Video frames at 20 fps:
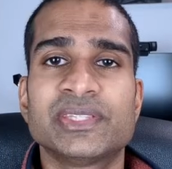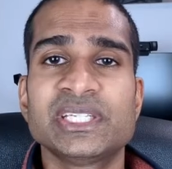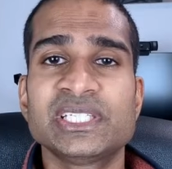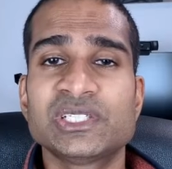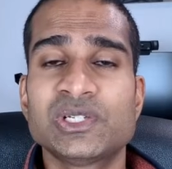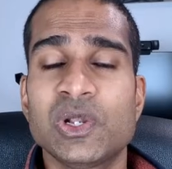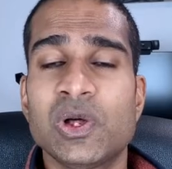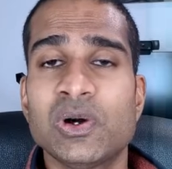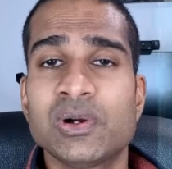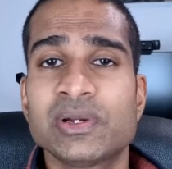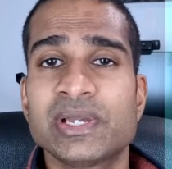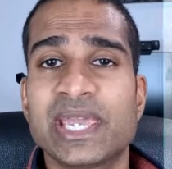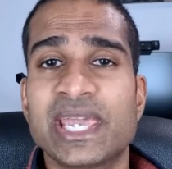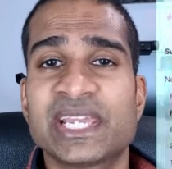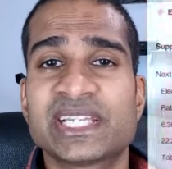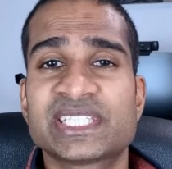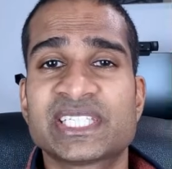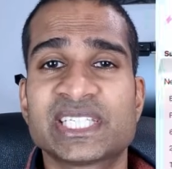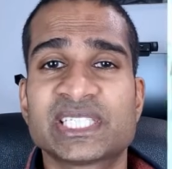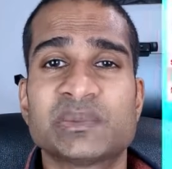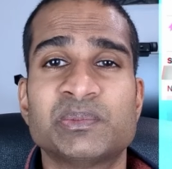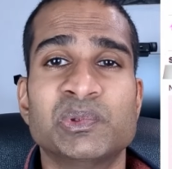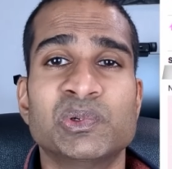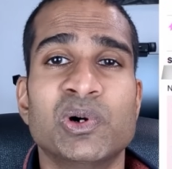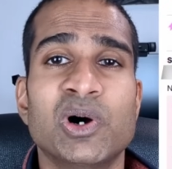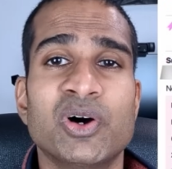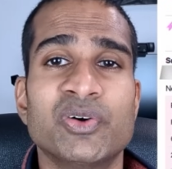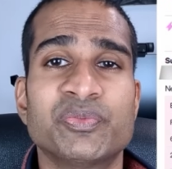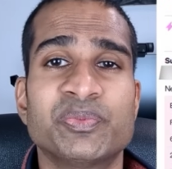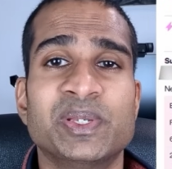This long,
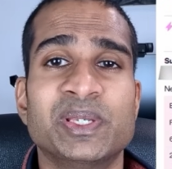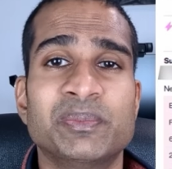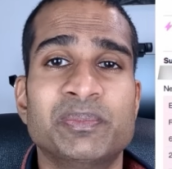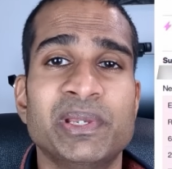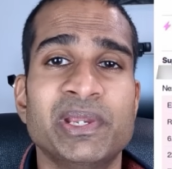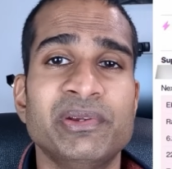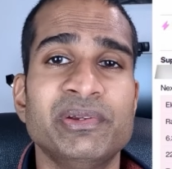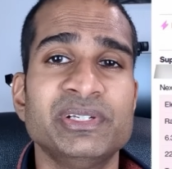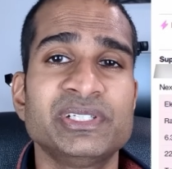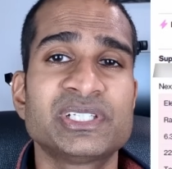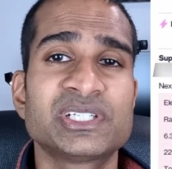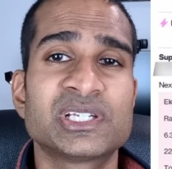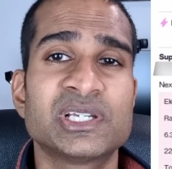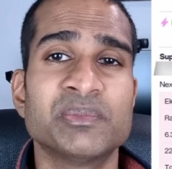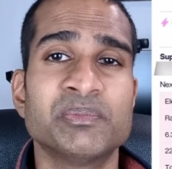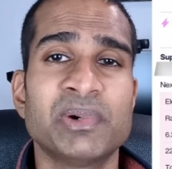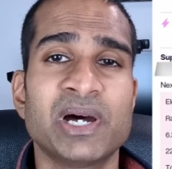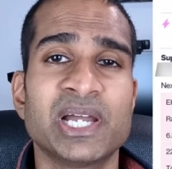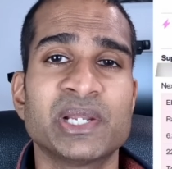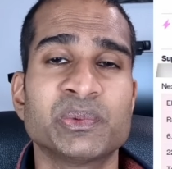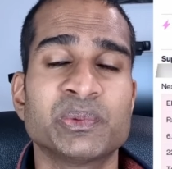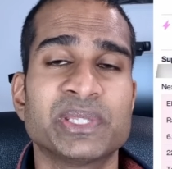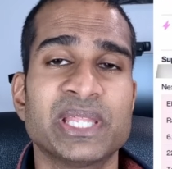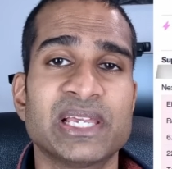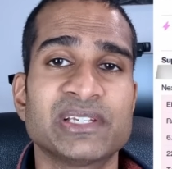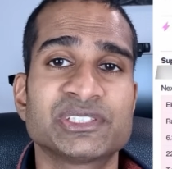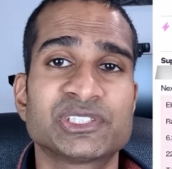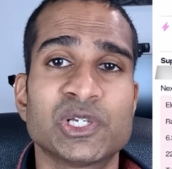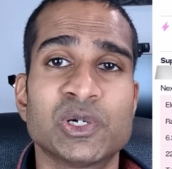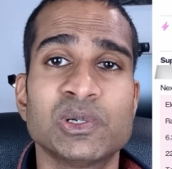accessible off-peak period, combined with
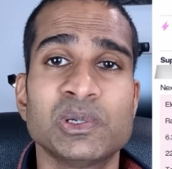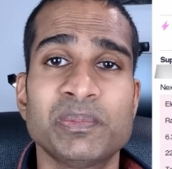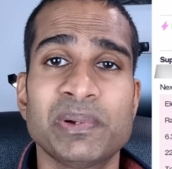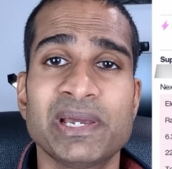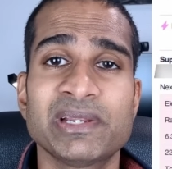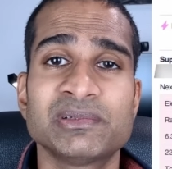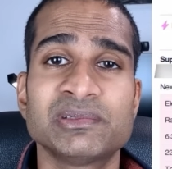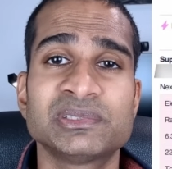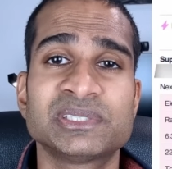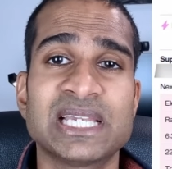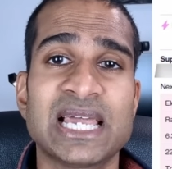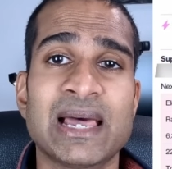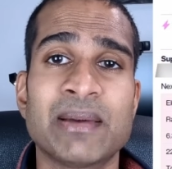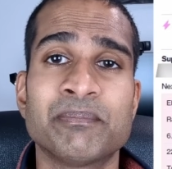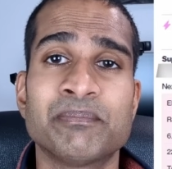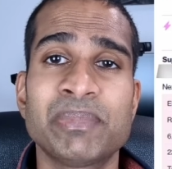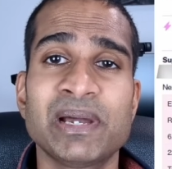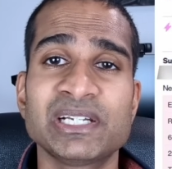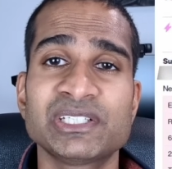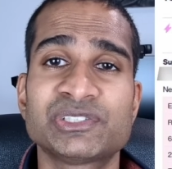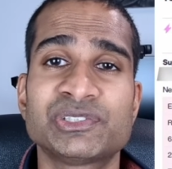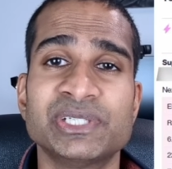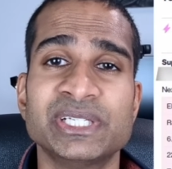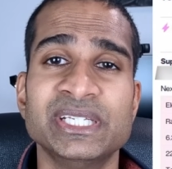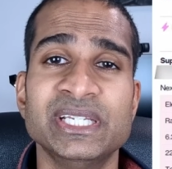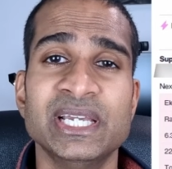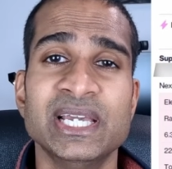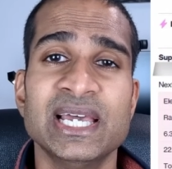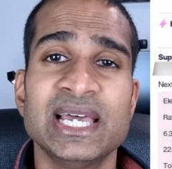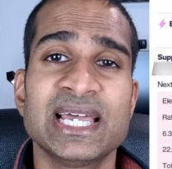our solar panels and
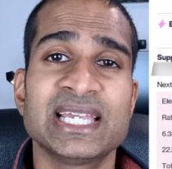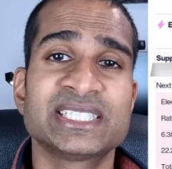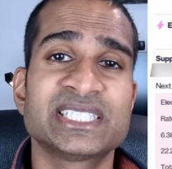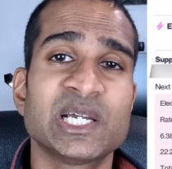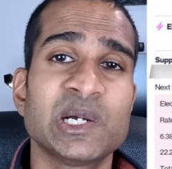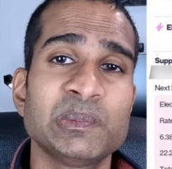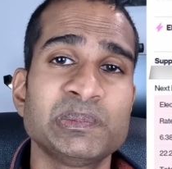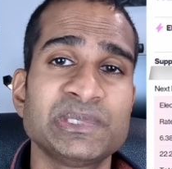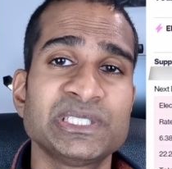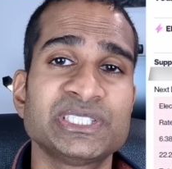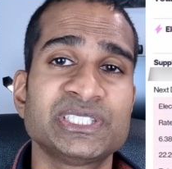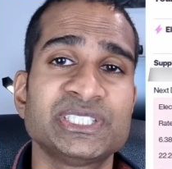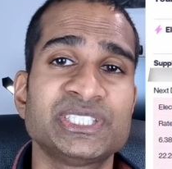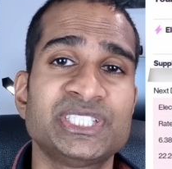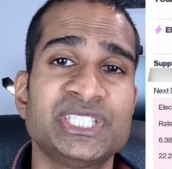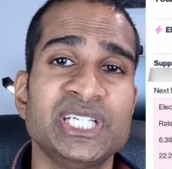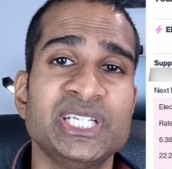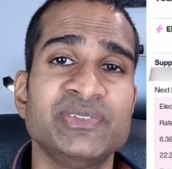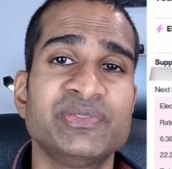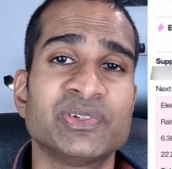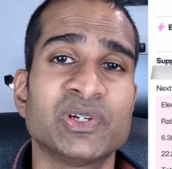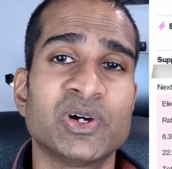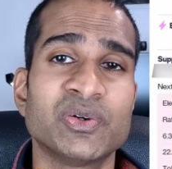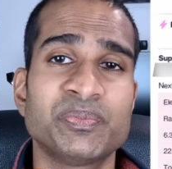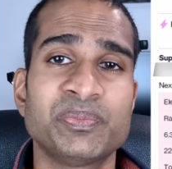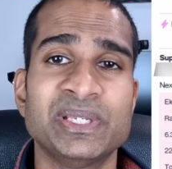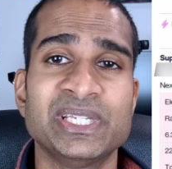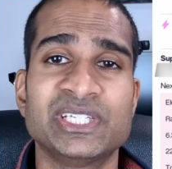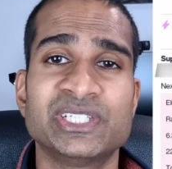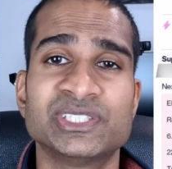battery, has helped us achieve an
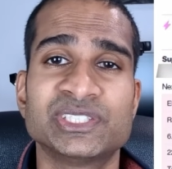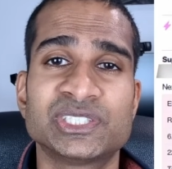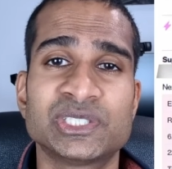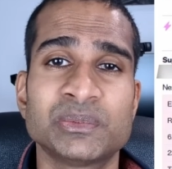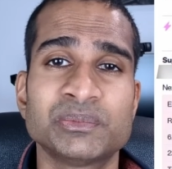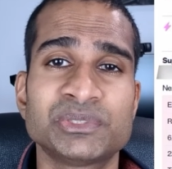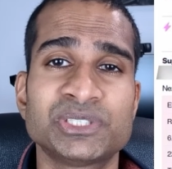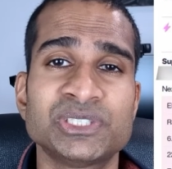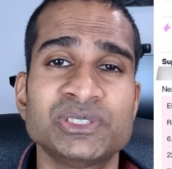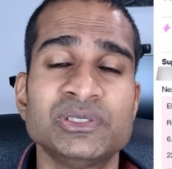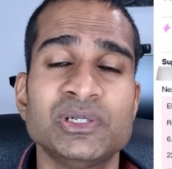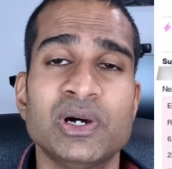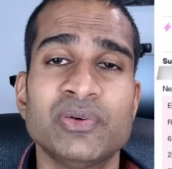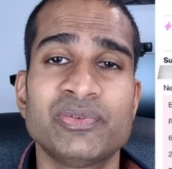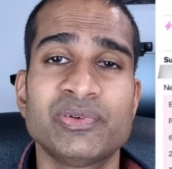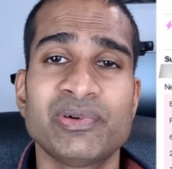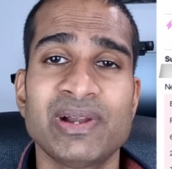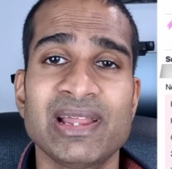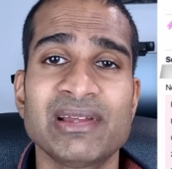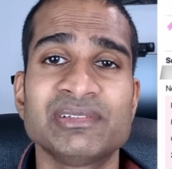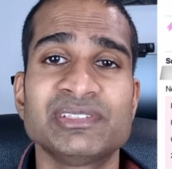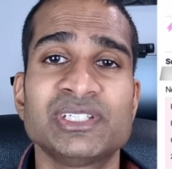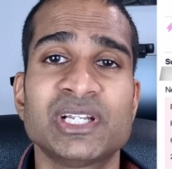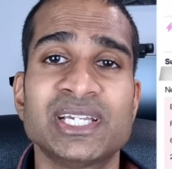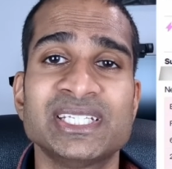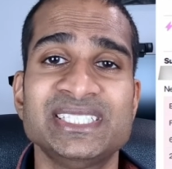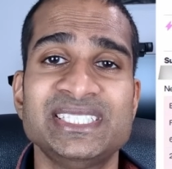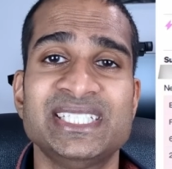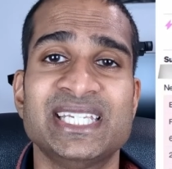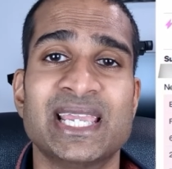off-peak consumption of around
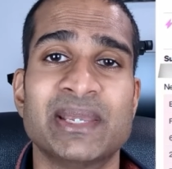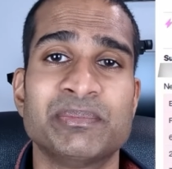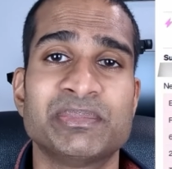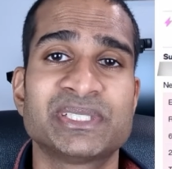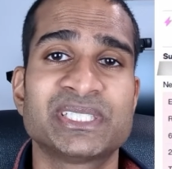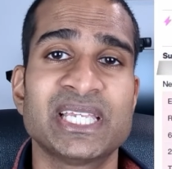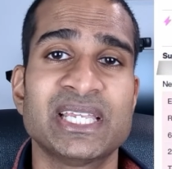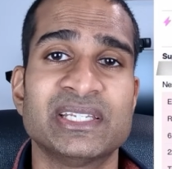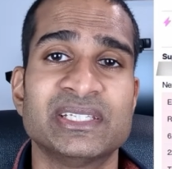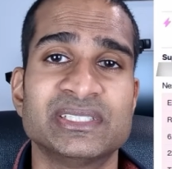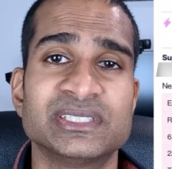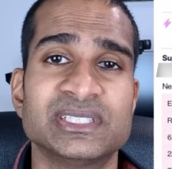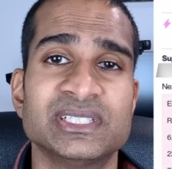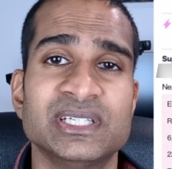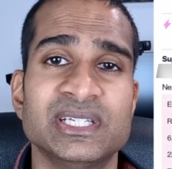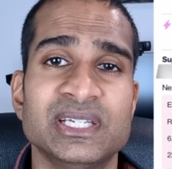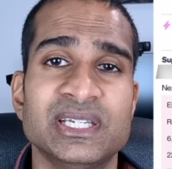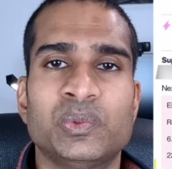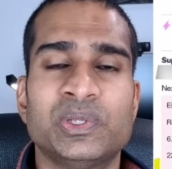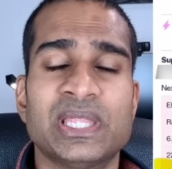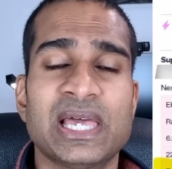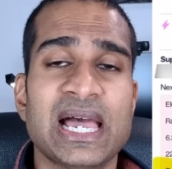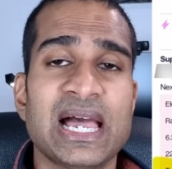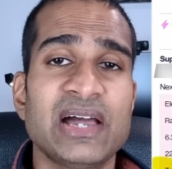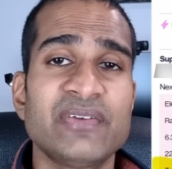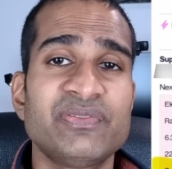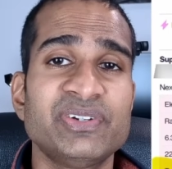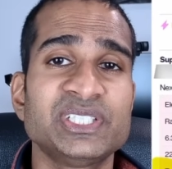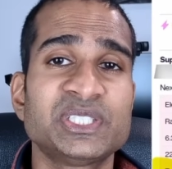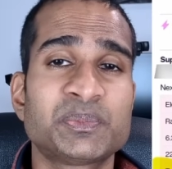98%, with our
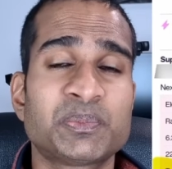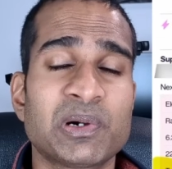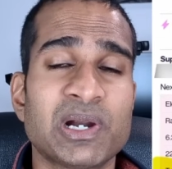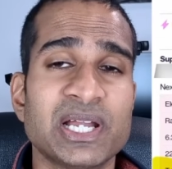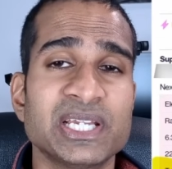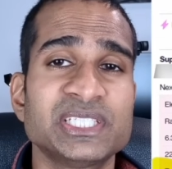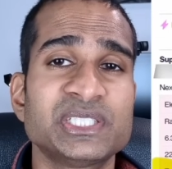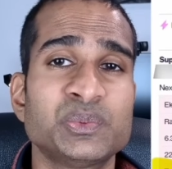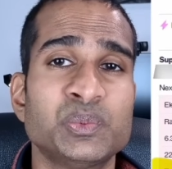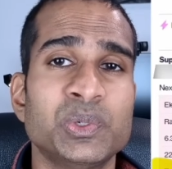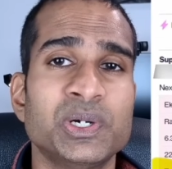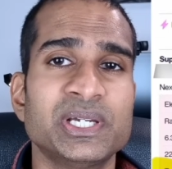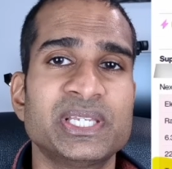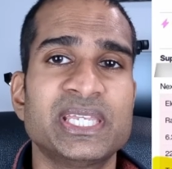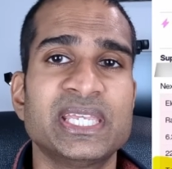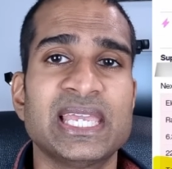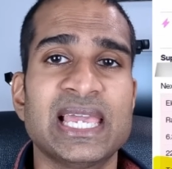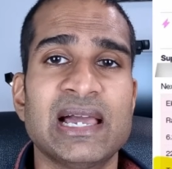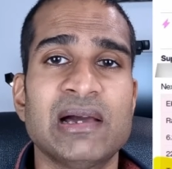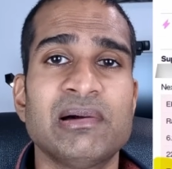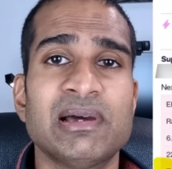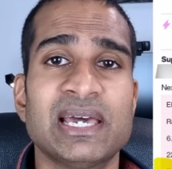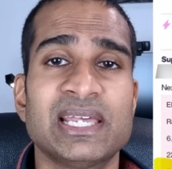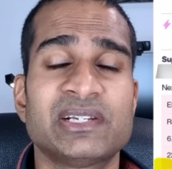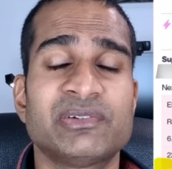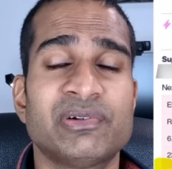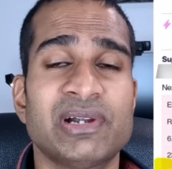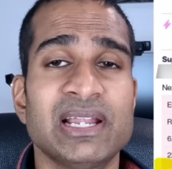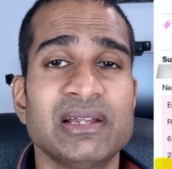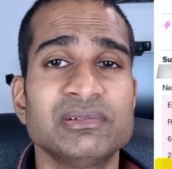average price working out
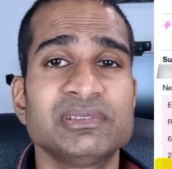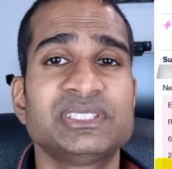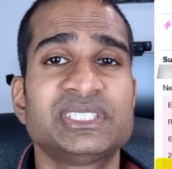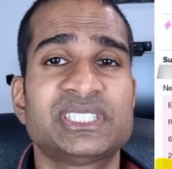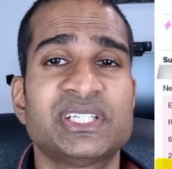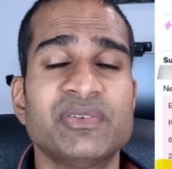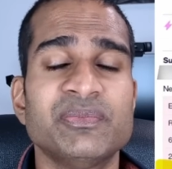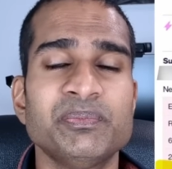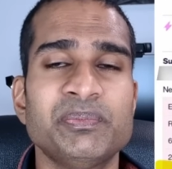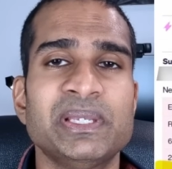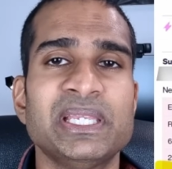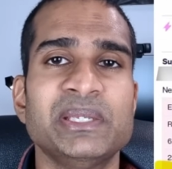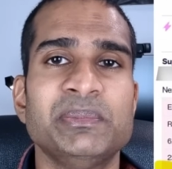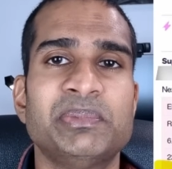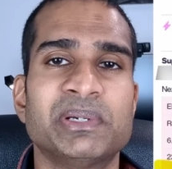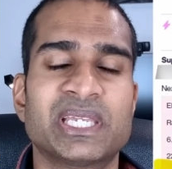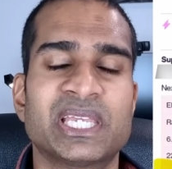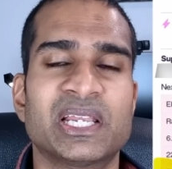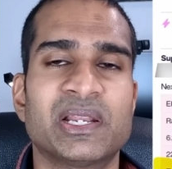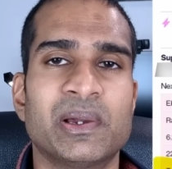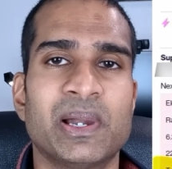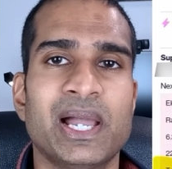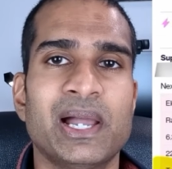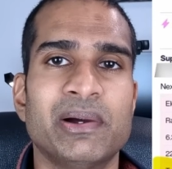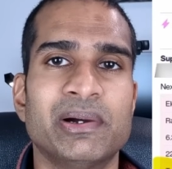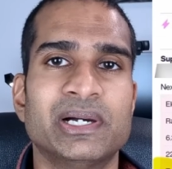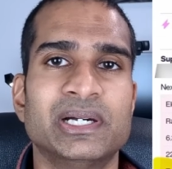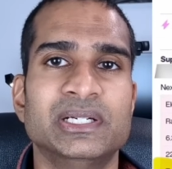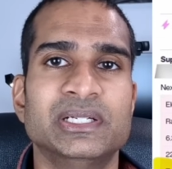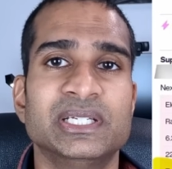at around 7p per kilowatt
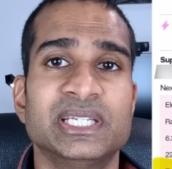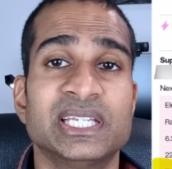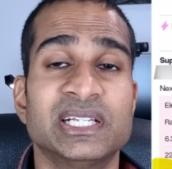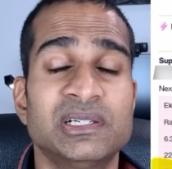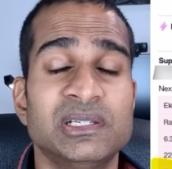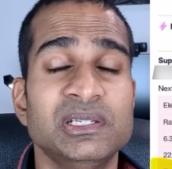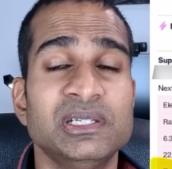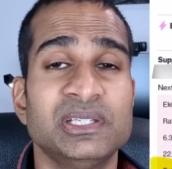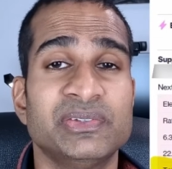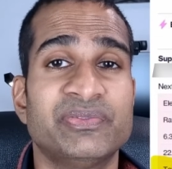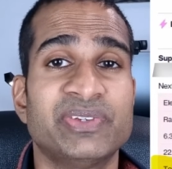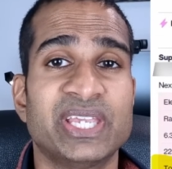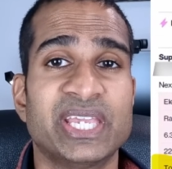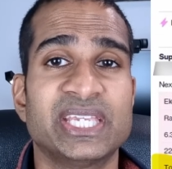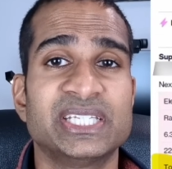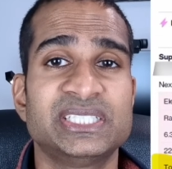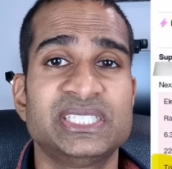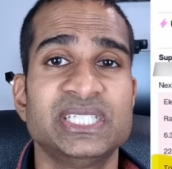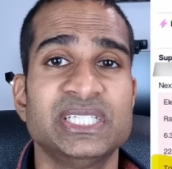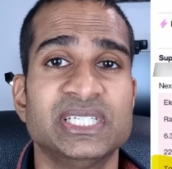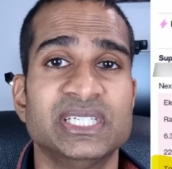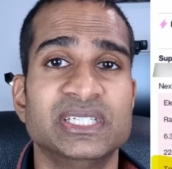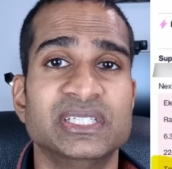hour, including VAT.